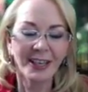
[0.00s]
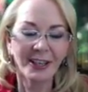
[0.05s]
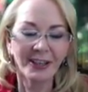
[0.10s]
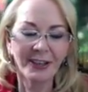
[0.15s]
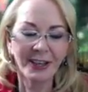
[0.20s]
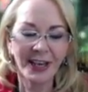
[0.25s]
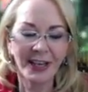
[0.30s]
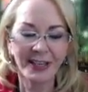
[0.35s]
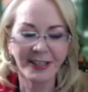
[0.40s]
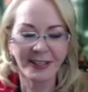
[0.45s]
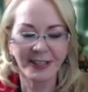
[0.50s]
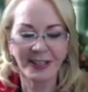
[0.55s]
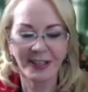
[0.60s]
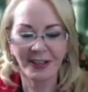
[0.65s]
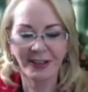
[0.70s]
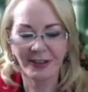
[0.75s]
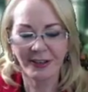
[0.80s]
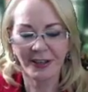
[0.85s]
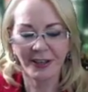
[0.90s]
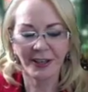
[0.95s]
Okay,
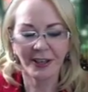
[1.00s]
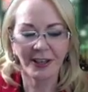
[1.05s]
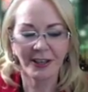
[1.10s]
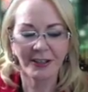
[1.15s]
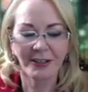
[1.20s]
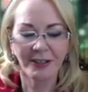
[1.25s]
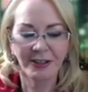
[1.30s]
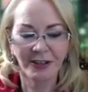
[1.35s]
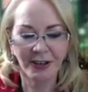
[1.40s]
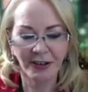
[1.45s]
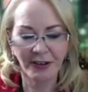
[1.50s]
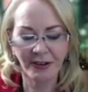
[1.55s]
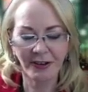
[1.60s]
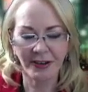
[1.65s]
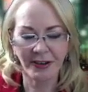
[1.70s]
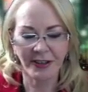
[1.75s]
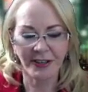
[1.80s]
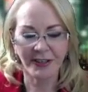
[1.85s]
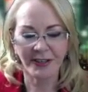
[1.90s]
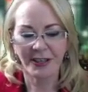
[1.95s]
so
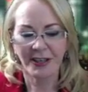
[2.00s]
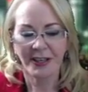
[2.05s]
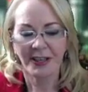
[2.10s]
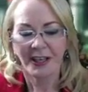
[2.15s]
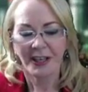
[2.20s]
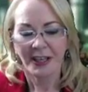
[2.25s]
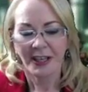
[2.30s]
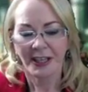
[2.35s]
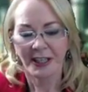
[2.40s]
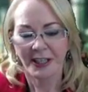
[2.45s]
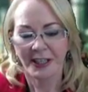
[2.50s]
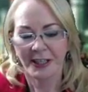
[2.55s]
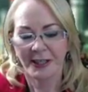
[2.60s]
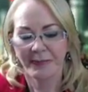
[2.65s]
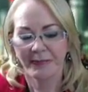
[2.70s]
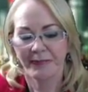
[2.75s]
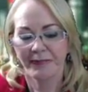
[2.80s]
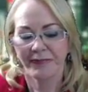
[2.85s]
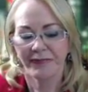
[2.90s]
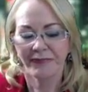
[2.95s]
Taurus,
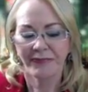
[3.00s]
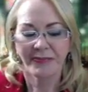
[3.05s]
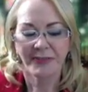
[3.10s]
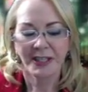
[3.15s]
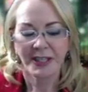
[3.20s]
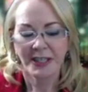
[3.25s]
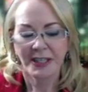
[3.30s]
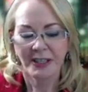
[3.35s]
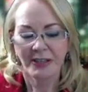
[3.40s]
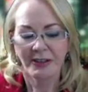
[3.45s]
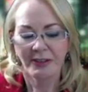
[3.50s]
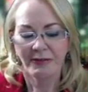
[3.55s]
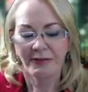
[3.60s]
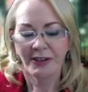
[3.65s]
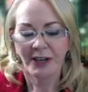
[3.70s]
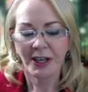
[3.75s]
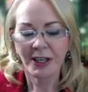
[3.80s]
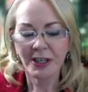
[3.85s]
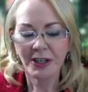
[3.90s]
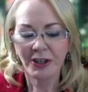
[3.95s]
we've
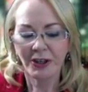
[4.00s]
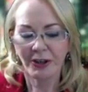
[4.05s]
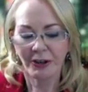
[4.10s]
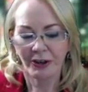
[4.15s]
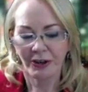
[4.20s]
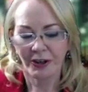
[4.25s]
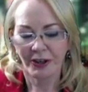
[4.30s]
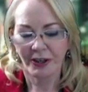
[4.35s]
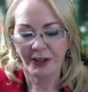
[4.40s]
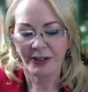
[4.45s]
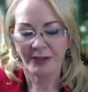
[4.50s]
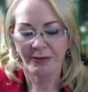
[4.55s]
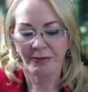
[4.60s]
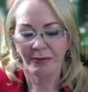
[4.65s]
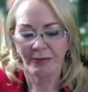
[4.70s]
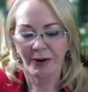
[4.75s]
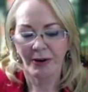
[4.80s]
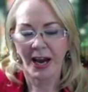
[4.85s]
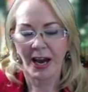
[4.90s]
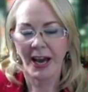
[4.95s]
got Uranus
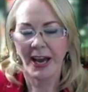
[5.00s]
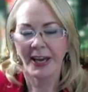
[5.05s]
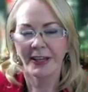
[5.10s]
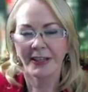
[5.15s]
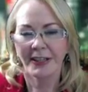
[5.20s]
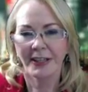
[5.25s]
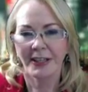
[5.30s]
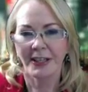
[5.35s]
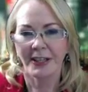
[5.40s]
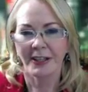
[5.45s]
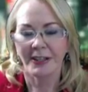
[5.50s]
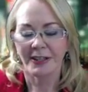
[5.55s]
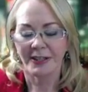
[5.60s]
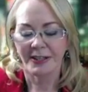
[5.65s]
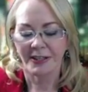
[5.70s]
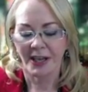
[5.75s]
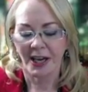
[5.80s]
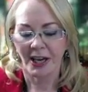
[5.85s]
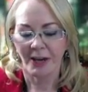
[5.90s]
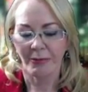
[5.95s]
right in the
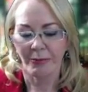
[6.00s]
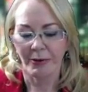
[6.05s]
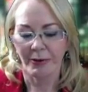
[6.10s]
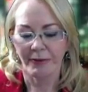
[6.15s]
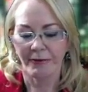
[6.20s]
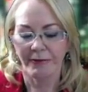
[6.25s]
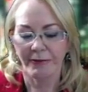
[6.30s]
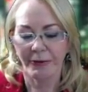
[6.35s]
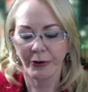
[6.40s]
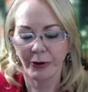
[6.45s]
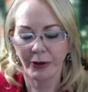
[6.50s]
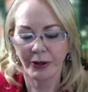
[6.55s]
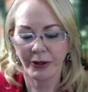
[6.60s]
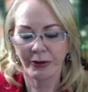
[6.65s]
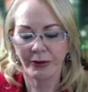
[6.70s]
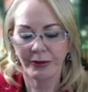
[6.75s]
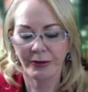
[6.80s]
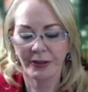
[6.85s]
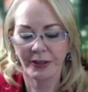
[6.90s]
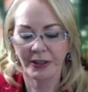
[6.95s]
sign before
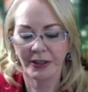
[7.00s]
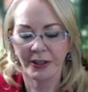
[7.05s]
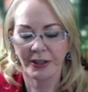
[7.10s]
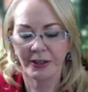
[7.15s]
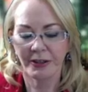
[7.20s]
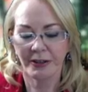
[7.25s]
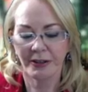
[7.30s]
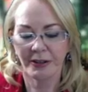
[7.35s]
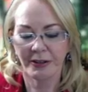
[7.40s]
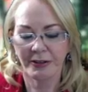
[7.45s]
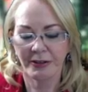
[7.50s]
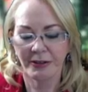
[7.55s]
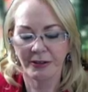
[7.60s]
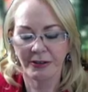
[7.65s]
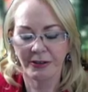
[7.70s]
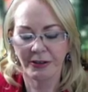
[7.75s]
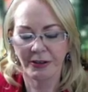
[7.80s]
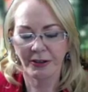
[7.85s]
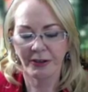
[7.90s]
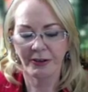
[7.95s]
you,
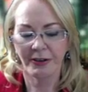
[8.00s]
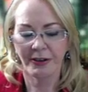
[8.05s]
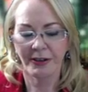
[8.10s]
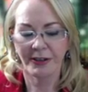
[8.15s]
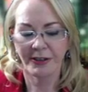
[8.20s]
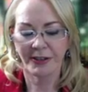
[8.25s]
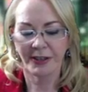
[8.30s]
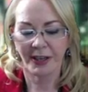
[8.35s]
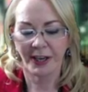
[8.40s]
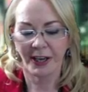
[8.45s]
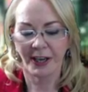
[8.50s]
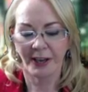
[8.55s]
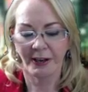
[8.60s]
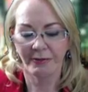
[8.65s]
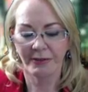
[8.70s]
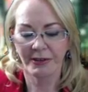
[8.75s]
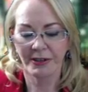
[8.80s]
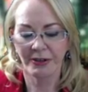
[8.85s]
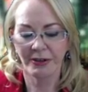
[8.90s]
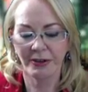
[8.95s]
Taurus,
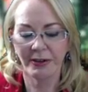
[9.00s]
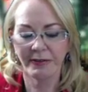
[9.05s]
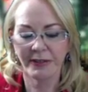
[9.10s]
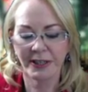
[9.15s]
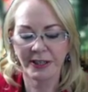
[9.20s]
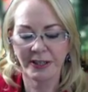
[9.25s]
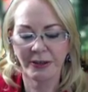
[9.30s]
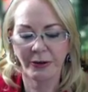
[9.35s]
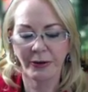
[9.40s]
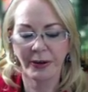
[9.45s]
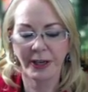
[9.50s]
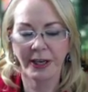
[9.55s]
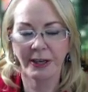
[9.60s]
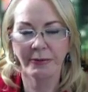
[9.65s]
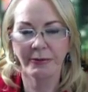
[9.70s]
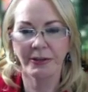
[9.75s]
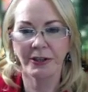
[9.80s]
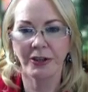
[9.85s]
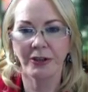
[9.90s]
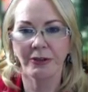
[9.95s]
and we do have a
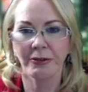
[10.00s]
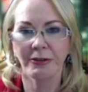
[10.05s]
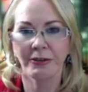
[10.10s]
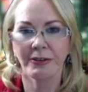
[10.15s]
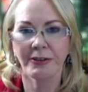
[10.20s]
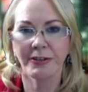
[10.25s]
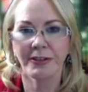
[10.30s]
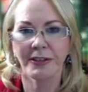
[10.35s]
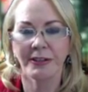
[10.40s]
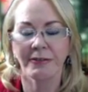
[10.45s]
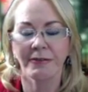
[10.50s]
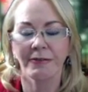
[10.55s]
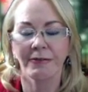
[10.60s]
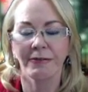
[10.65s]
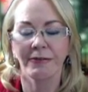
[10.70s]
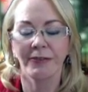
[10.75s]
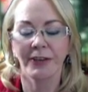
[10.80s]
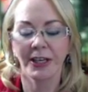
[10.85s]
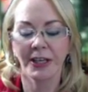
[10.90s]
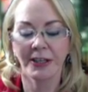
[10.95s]
square with Uranus and
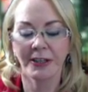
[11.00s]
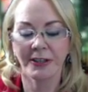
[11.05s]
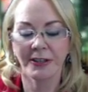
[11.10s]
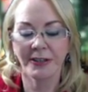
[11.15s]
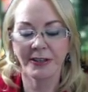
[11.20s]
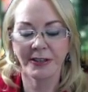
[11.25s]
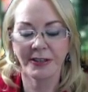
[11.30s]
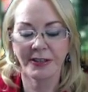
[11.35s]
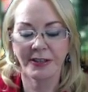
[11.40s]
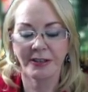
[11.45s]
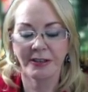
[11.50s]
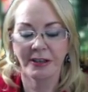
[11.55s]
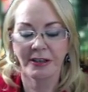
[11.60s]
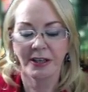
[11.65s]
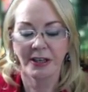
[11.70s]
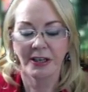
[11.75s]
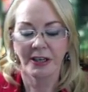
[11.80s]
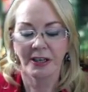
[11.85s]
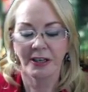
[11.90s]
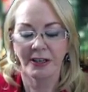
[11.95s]
Venus
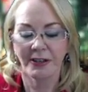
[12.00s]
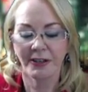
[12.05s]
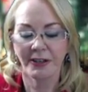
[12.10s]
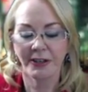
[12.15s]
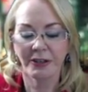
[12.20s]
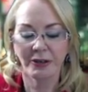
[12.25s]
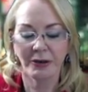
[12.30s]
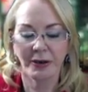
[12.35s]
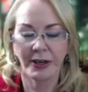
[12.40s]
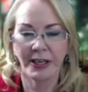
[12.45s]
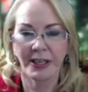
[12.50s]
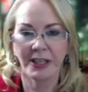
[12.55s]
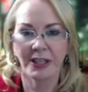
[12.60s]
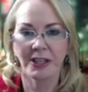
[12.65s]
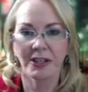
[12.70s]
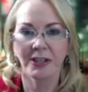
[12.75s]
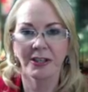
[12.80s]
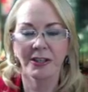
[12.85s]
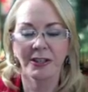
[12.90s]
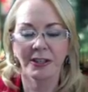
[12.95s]
on the
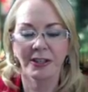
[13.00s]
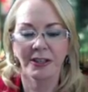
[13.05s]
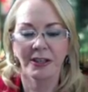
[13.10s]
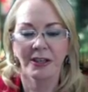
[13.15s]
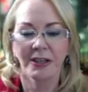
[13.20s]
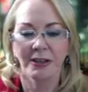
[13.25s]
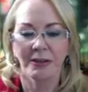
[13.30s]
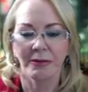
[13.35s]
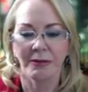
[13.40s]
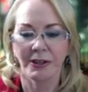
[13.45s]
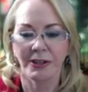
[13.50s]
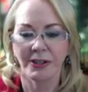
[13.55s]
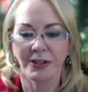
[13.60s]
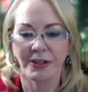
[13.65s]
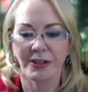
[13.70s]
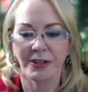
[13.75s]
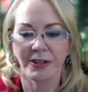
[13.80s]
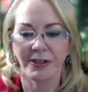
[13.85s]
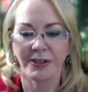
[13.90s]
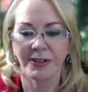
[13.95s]
20th. Which
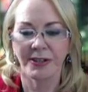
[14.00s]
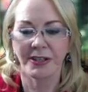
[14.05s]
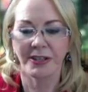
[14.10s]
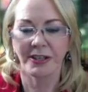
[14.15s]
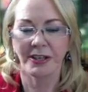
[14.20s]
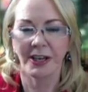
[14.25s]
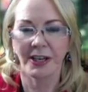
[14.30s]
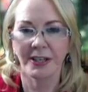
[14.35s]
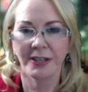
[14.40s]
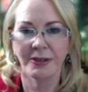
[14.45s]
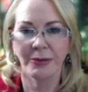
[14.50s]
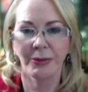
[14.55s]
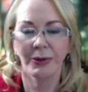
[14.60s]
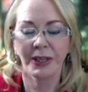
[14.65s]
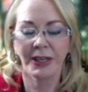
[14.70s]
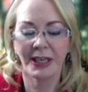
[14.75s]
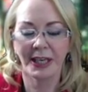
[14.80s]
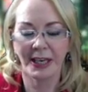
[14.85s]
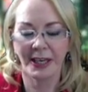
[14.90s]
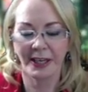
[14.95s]
is next
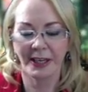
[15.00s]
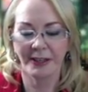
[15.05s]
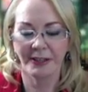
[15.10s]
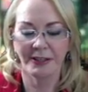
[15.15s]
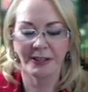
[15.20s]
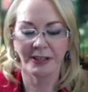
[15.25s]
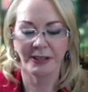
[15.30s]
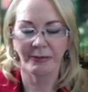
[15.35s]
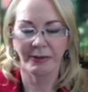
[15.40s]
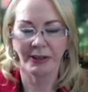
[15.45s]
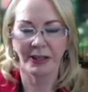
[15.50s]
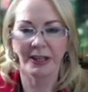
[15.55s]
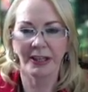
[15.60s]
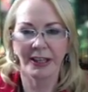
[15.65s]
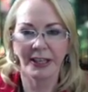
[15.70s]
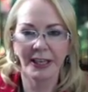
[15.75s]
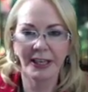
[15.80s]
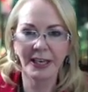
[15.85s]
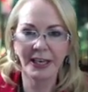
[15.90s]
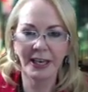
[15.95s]
weekend, and we're
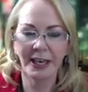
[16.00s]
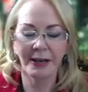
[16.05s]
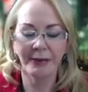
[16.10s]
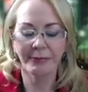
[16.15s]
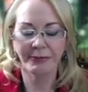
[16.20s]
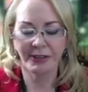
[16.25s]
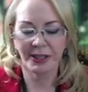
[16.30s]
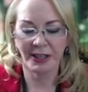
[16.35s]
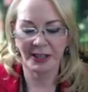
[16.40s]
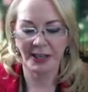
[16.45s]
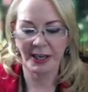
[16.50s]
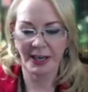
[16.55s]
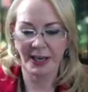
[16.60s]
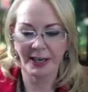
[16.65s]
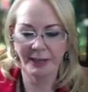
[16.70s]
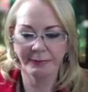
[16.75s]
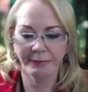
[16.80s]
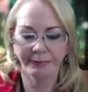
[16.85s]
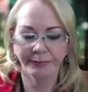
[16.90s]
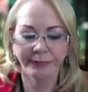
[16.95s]
leading up to
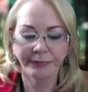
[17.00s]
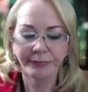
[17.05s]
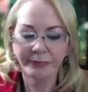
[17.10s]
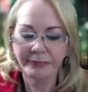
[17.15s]
that.